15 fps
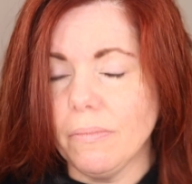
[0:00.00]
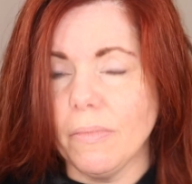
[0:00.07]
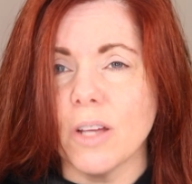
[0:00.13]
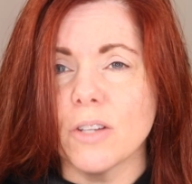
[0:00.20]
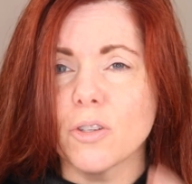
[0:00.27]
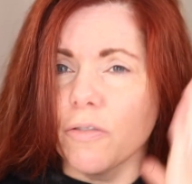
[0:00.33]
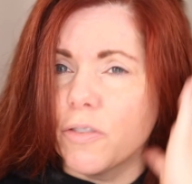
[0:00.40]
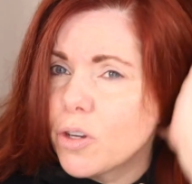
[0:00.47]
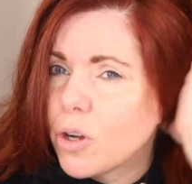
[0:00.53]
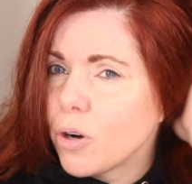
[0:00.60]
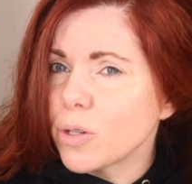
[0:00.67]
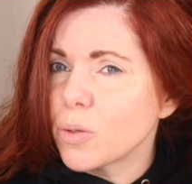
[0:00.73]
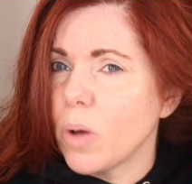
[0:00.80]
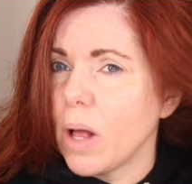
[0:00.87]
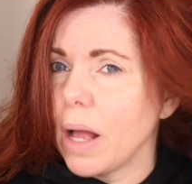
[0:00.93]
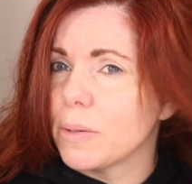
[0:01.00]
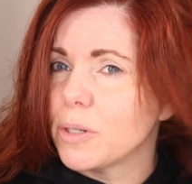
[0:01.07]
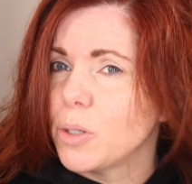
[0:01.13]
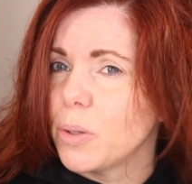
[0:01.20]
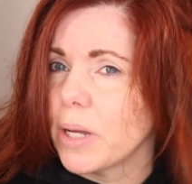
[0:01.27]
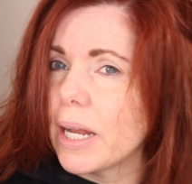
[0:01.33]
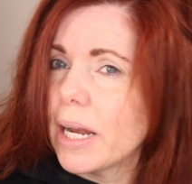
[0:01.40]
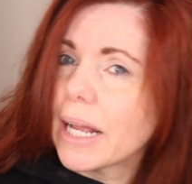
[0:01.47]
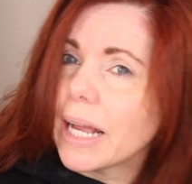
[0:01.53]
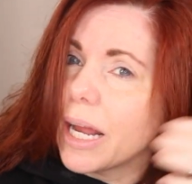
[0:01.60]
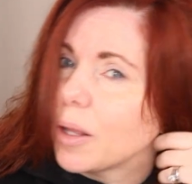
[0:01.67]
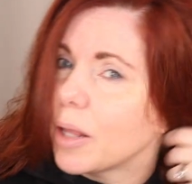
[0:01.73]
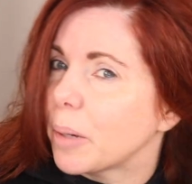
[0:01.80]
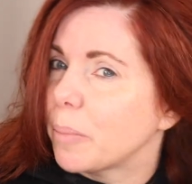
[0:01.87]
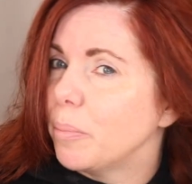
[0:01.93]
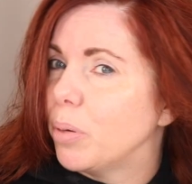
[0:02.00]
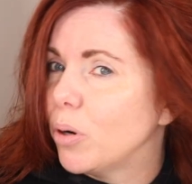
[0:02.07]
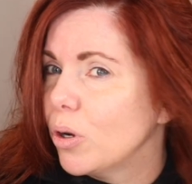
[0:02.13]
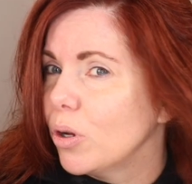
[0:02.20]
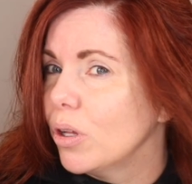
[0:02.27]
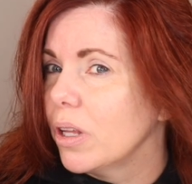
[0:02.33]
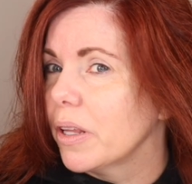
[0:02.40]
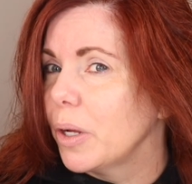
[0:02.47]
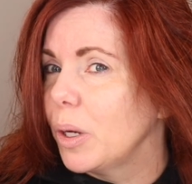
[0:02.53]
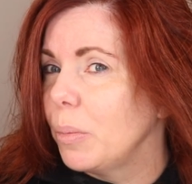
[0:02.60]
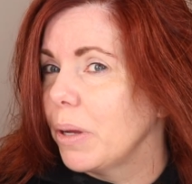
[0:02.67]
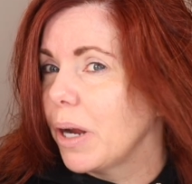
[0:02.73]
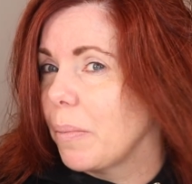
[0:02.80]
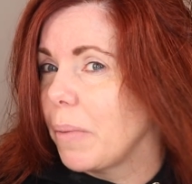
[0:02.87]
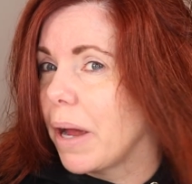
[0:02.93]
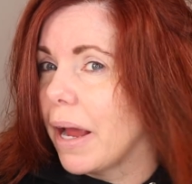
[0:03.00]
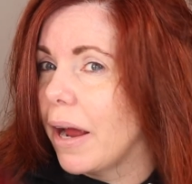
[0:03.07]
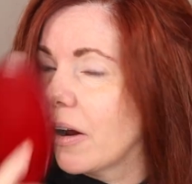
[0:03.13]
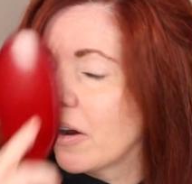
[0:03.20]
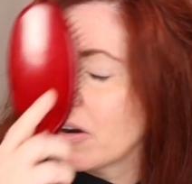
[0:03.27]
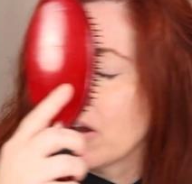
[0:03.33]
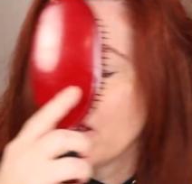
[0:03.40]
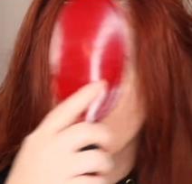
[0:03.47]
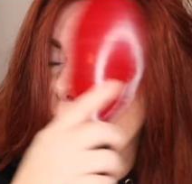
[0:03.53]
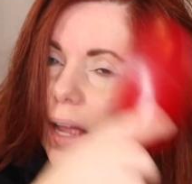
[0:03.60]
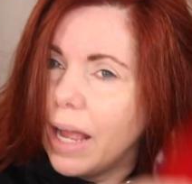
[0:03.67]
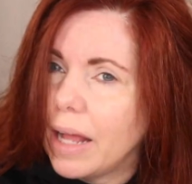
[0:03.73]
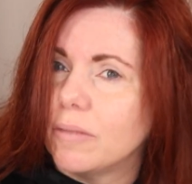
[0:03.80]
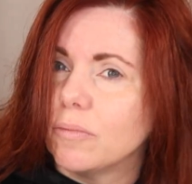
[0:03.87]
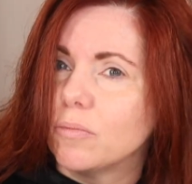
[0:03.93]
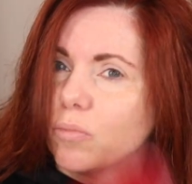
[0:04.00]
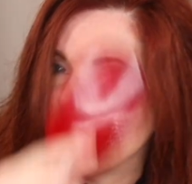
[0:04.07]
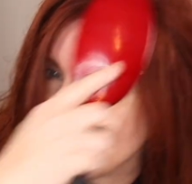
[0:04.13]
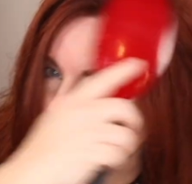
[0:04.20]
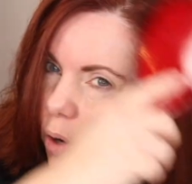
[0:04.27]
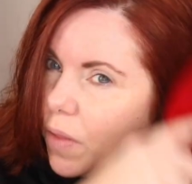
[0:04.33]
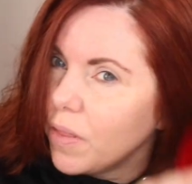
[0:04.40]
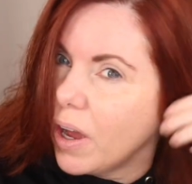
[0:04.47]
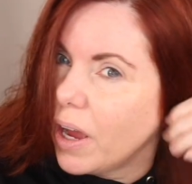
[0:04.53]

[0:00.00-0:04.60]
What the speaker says: so if you notice while I was doing it, I kind of like pull a little bit on my hair and run the